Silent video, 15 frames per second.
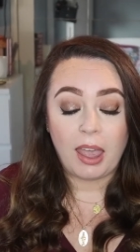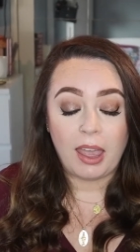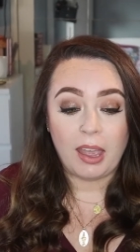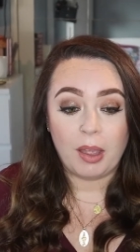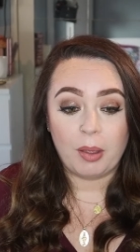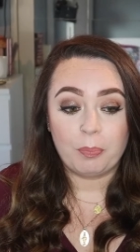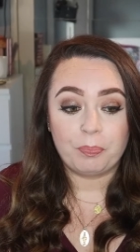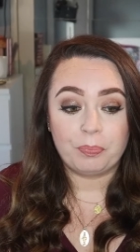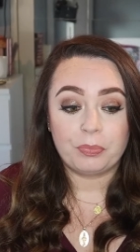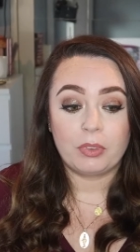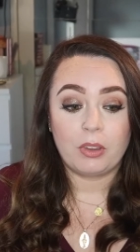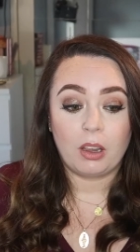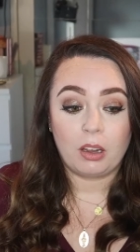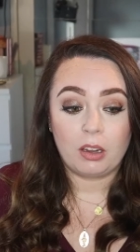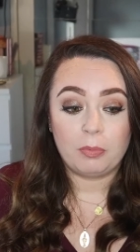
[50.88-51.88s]
Um,
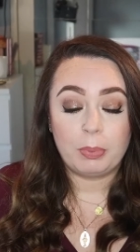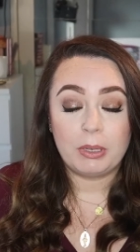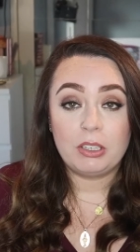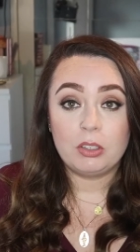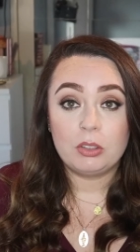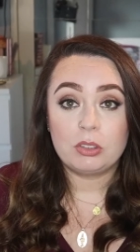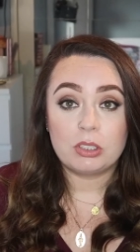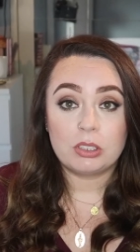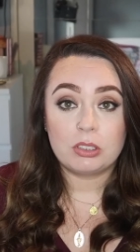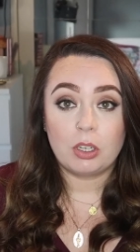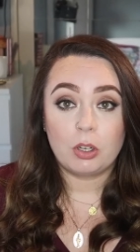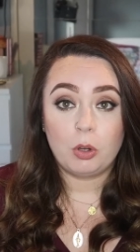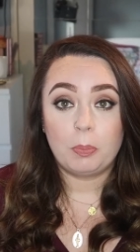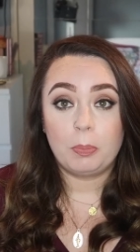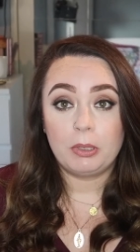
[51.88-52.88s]
I've been using
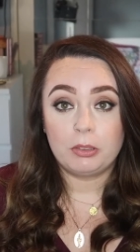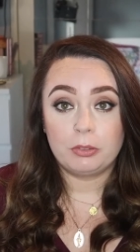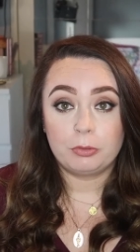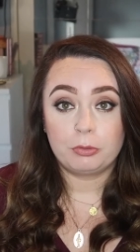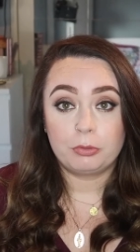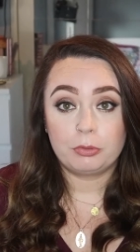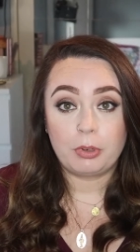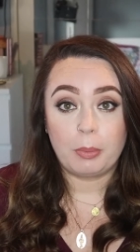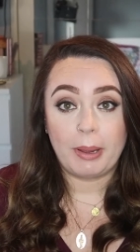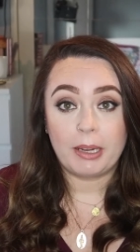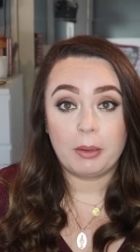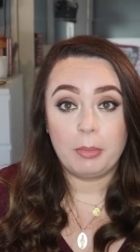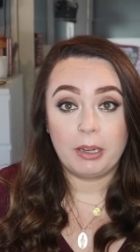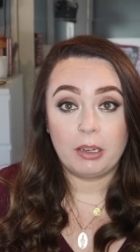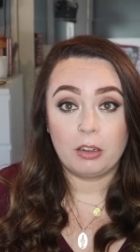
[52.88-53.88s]
a couple of
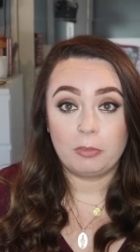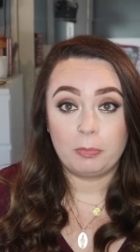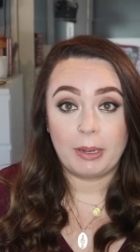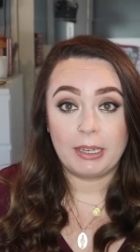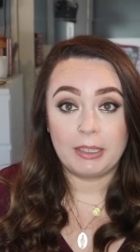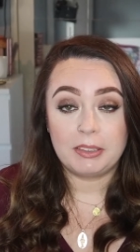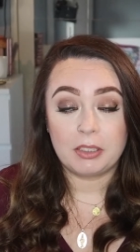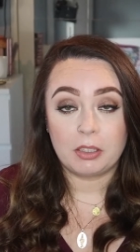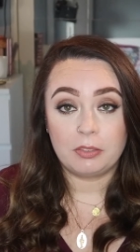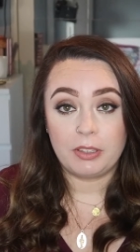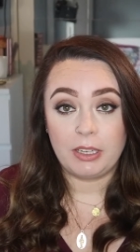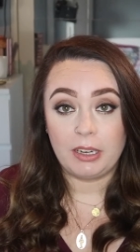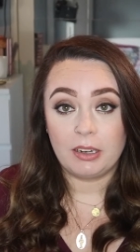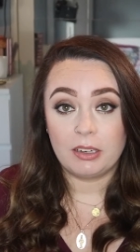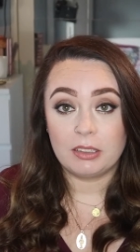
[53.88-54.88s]
Rebecca Minkoff bags over
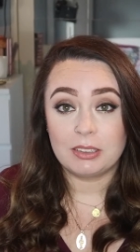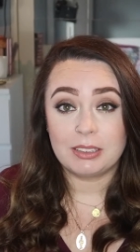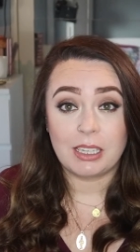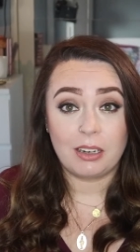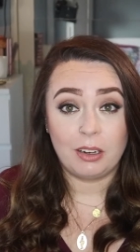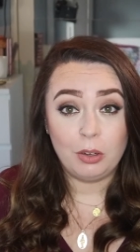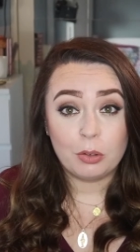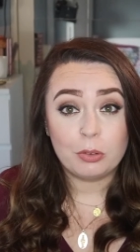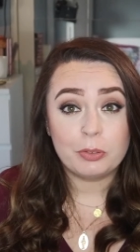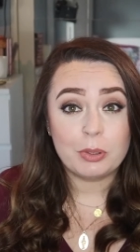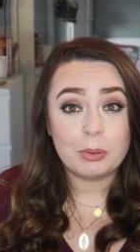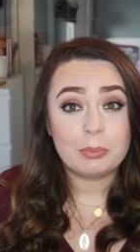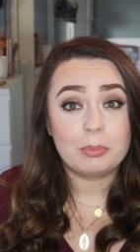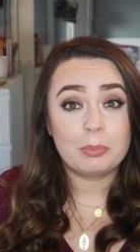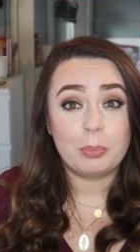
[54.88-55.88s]
the years and I love
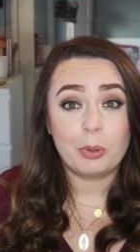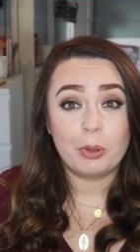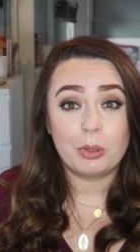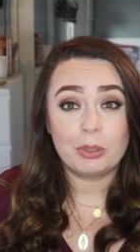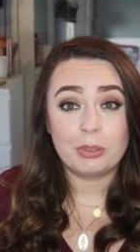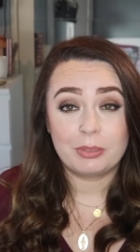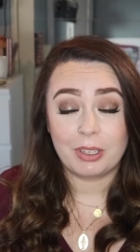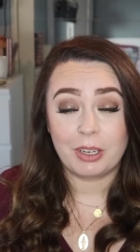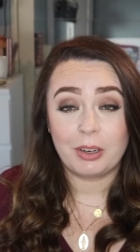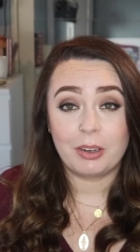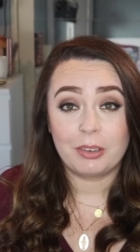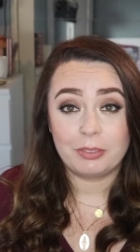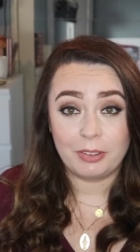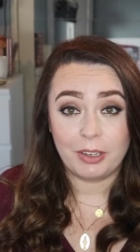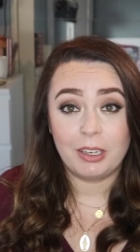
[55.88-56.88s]
them, but
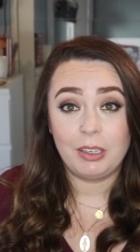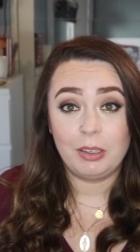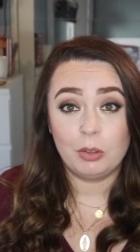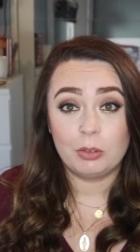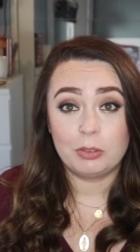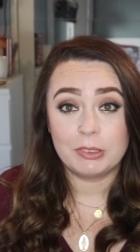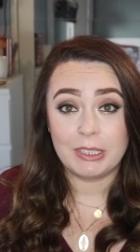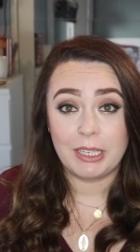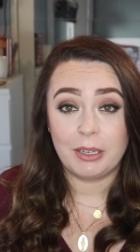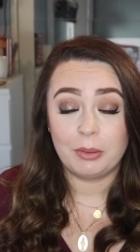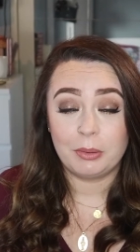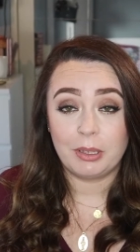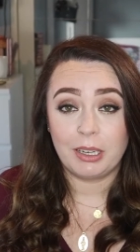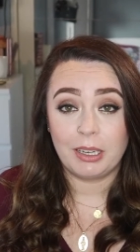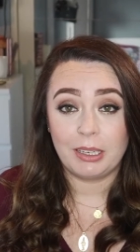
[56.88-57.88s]
they're fairly loved
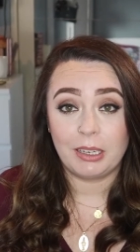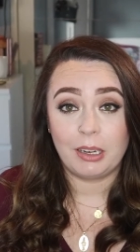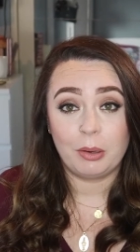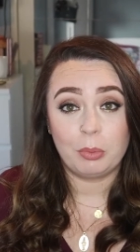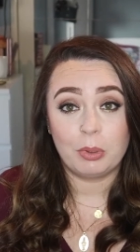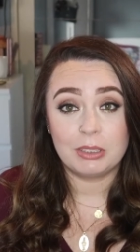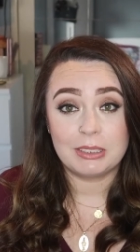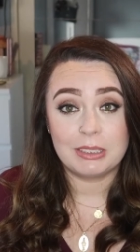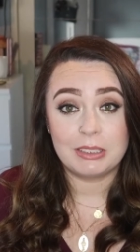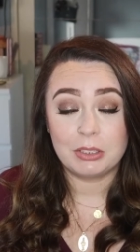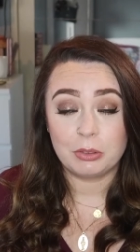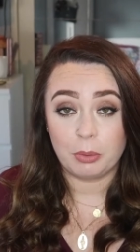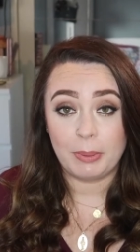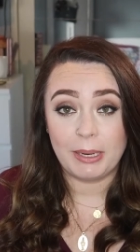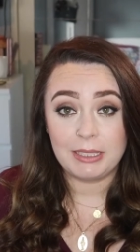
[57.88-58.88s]
now and I wanted
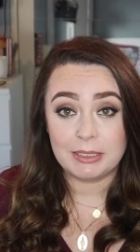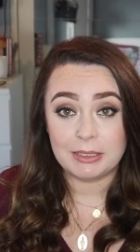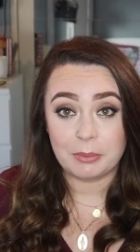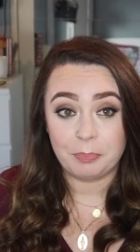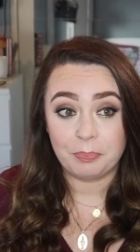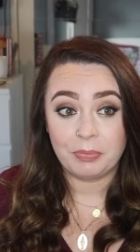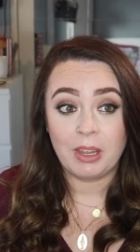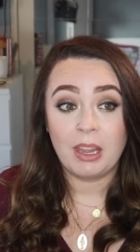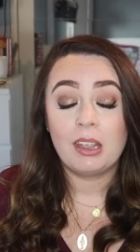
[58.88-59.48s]
to replace them.